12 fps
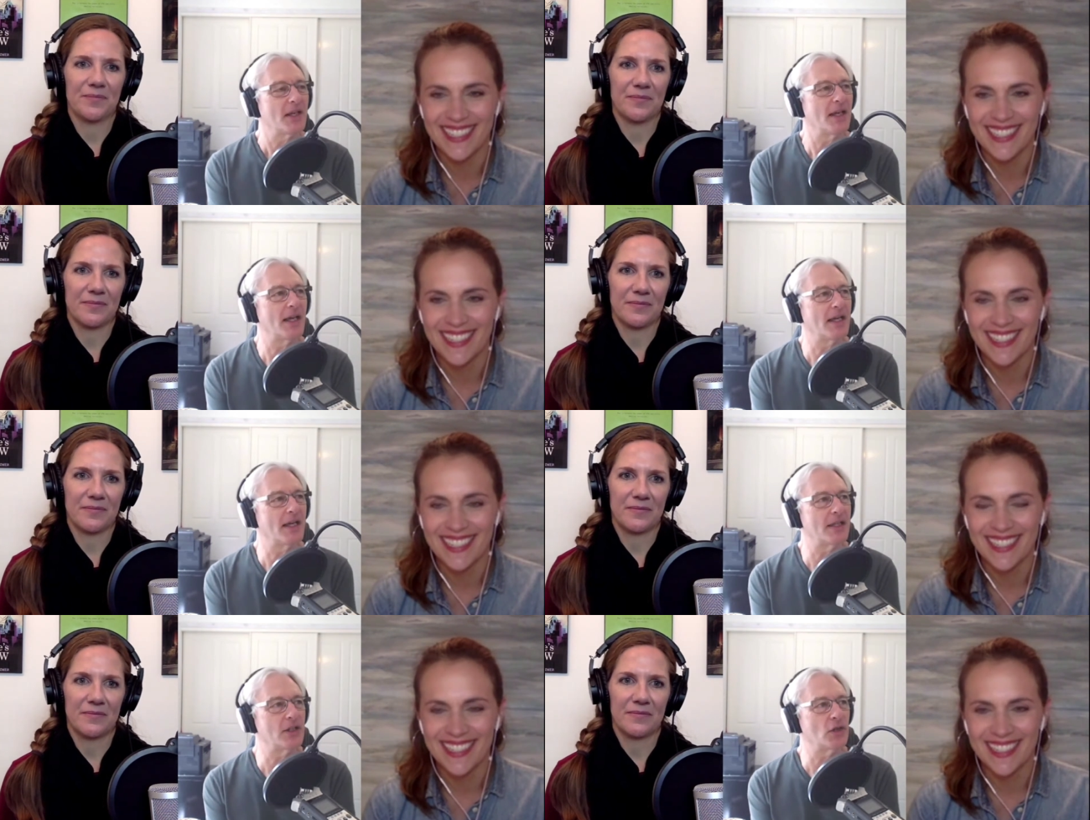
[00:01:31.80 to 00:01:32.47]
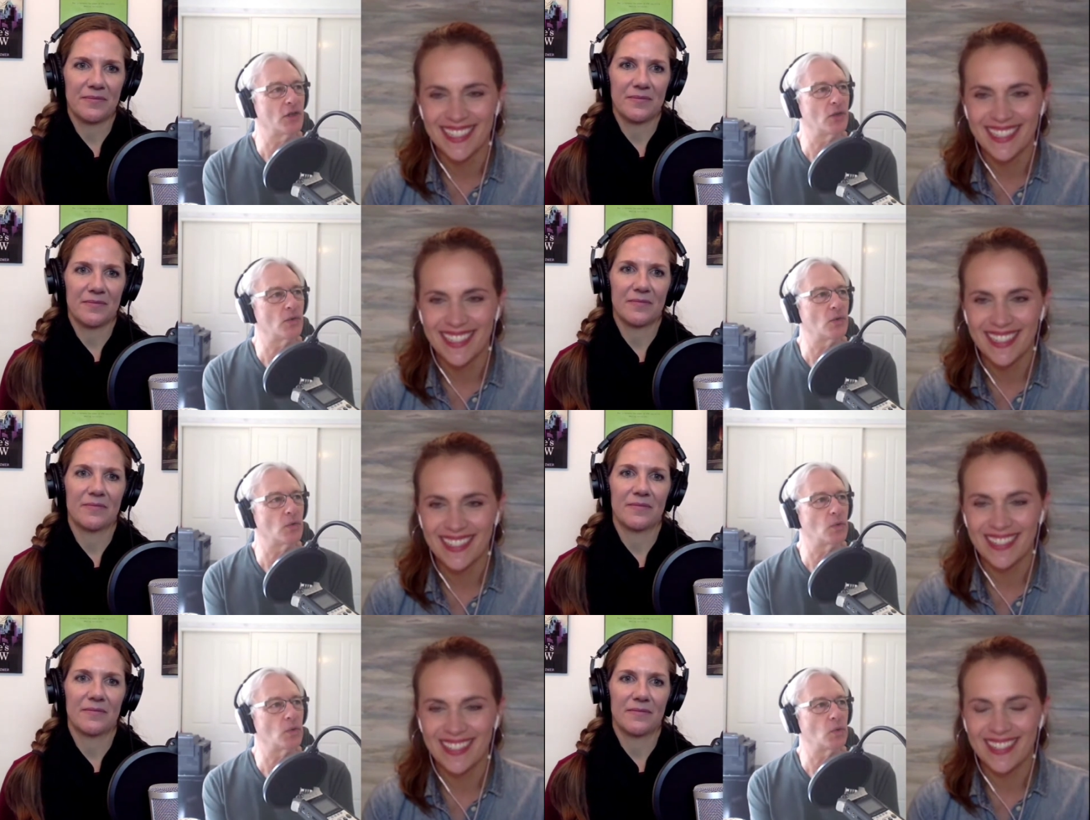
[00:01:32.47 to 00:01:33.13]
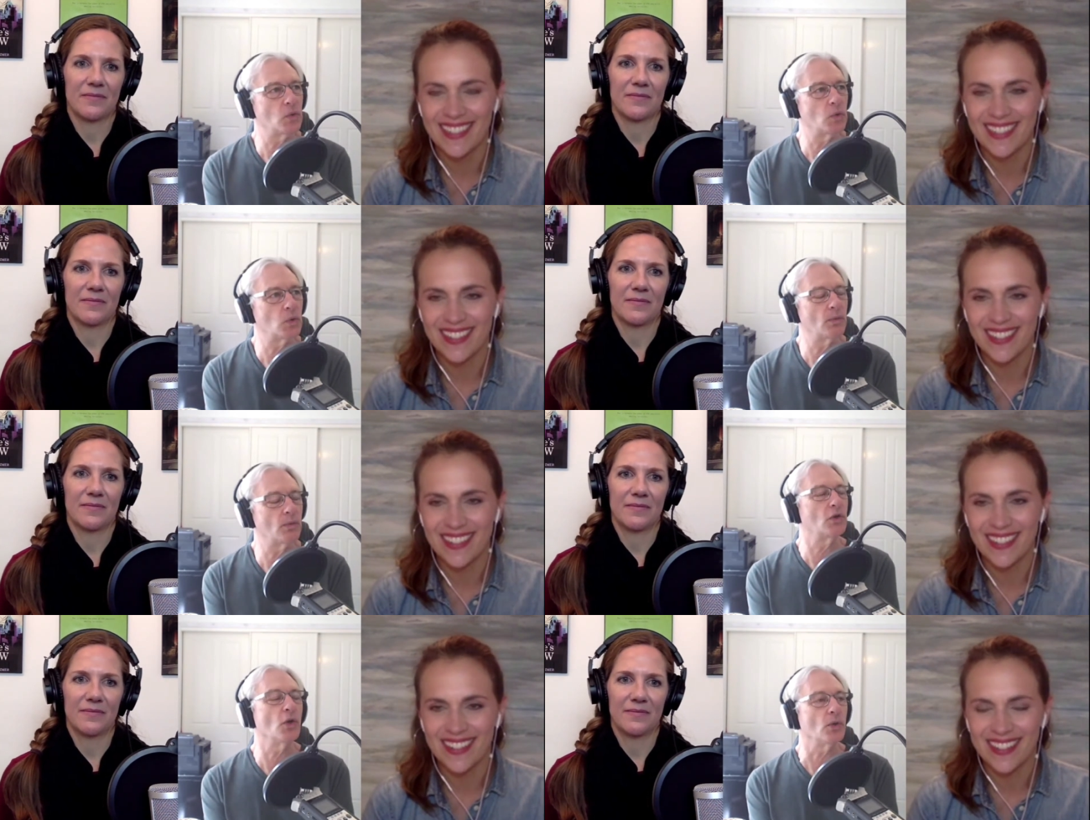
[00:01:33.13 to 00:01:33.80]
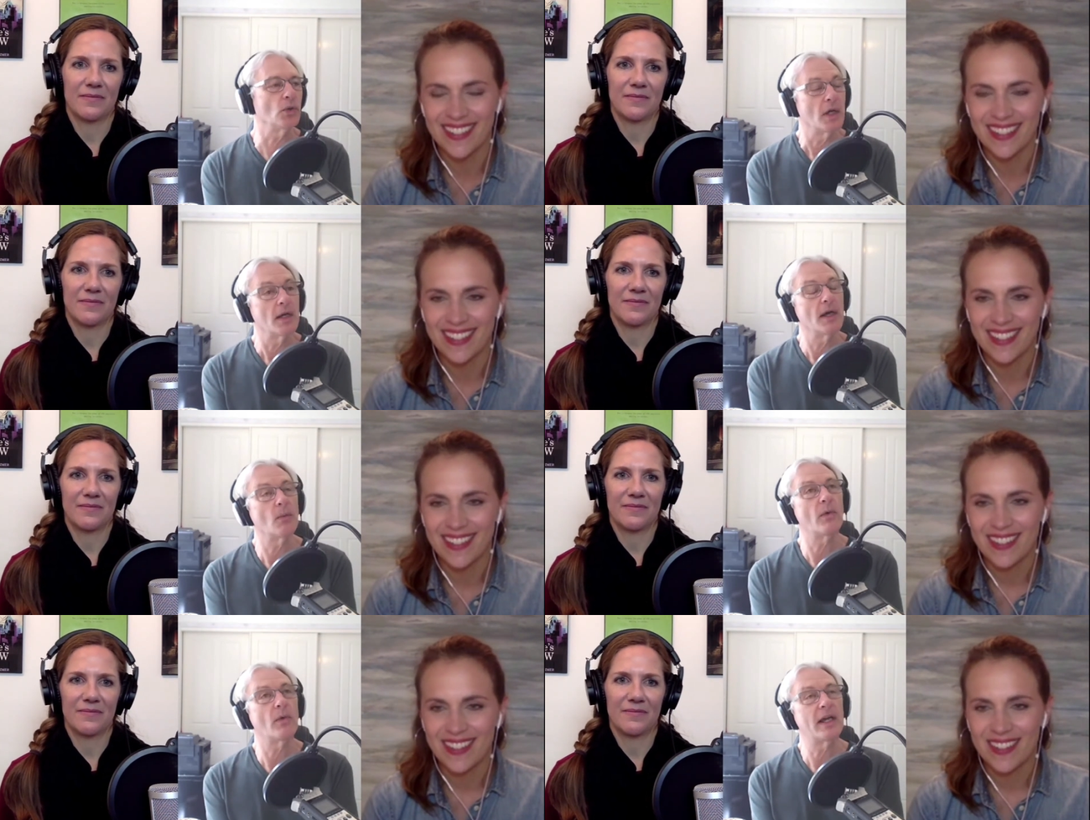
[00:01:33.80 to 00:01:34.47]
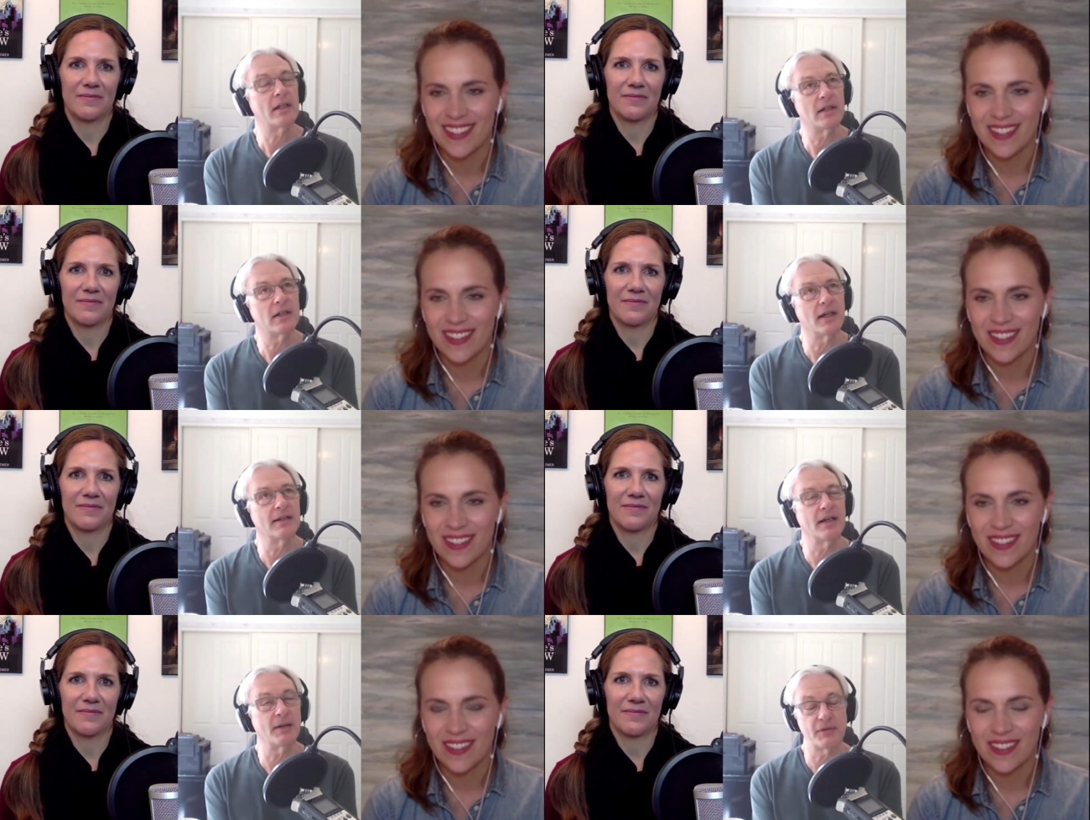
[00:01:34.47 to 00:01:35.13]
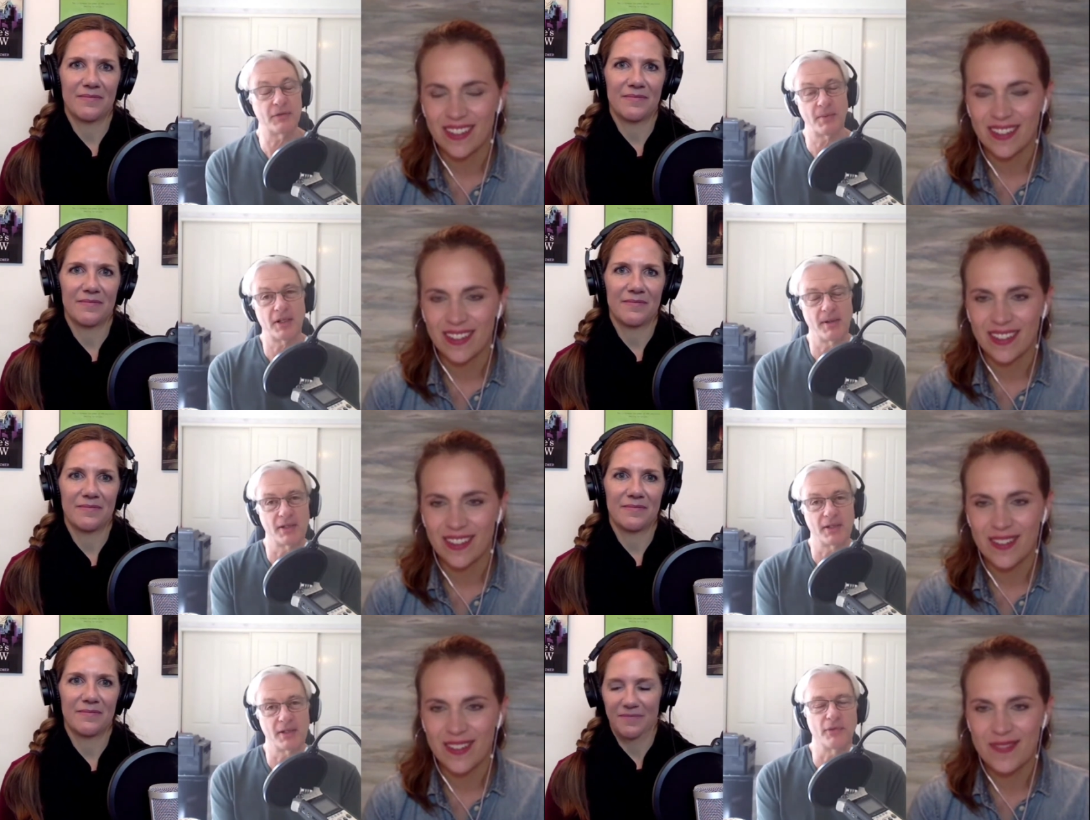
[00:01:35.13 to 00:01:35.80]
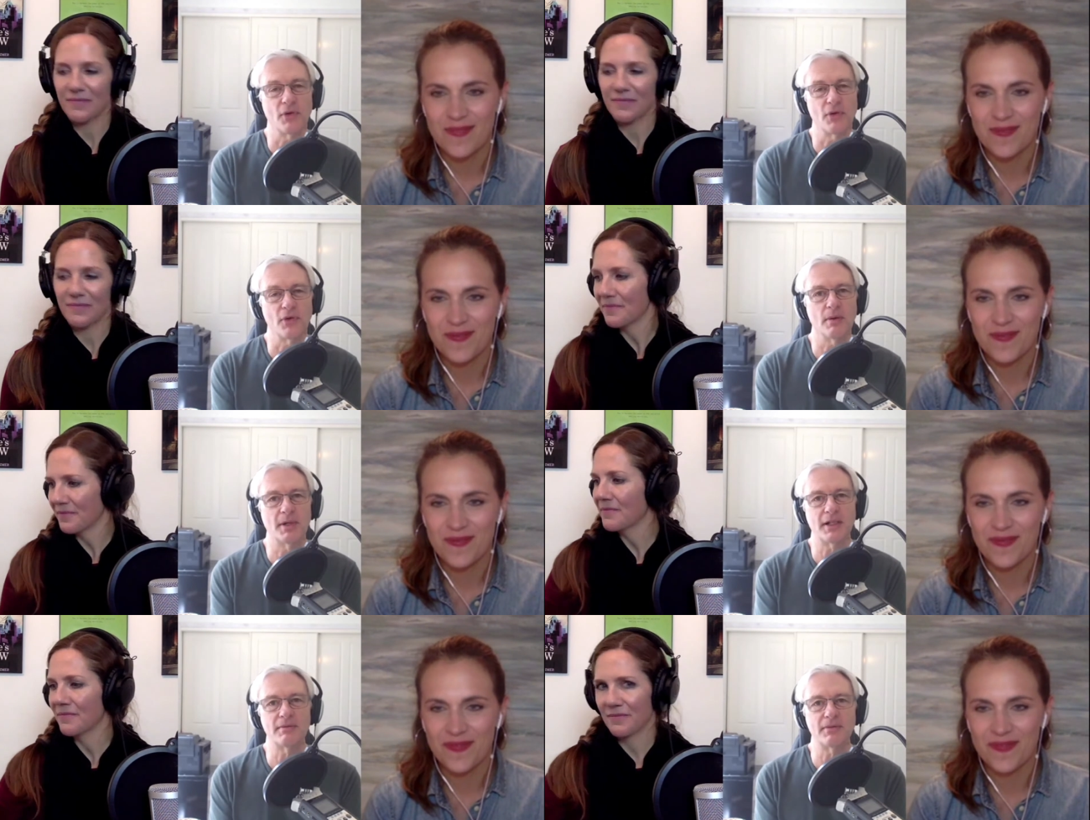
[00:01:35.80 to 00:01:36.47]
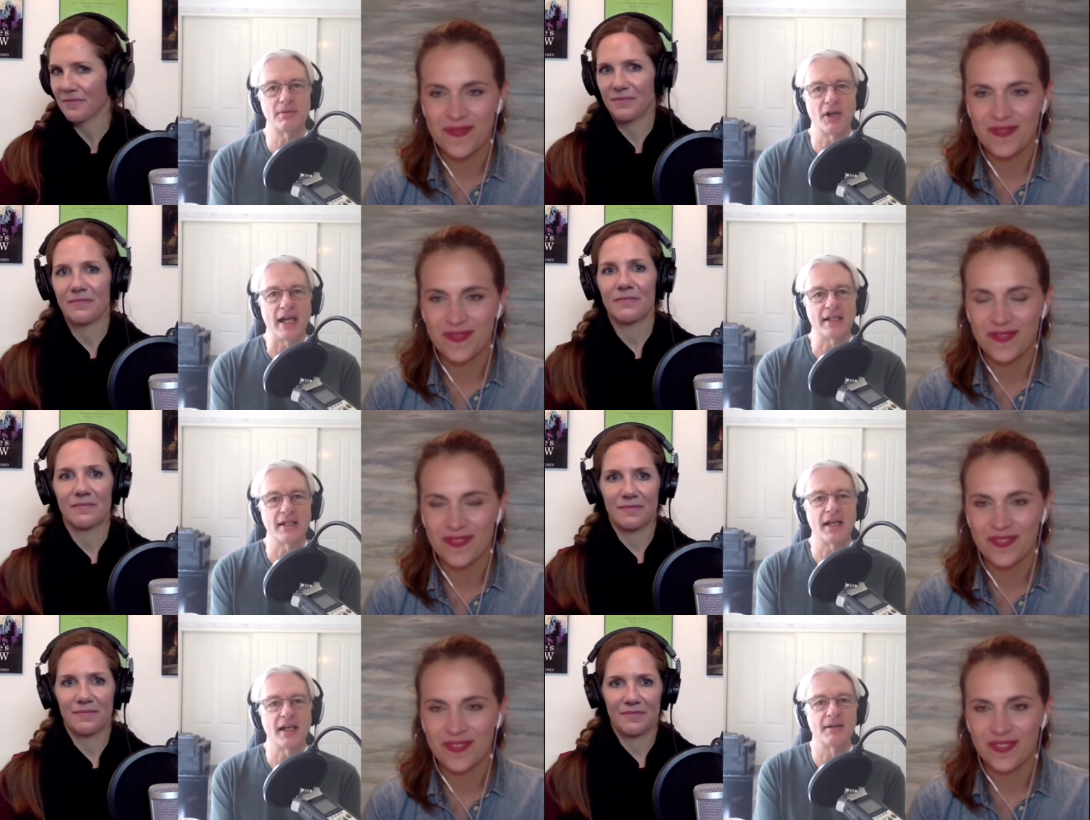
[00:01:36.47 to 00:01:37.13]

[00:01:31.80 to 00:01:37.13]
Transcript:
Speaker 1: you, you, when I, oh, I've spoken about this before, when I write, I,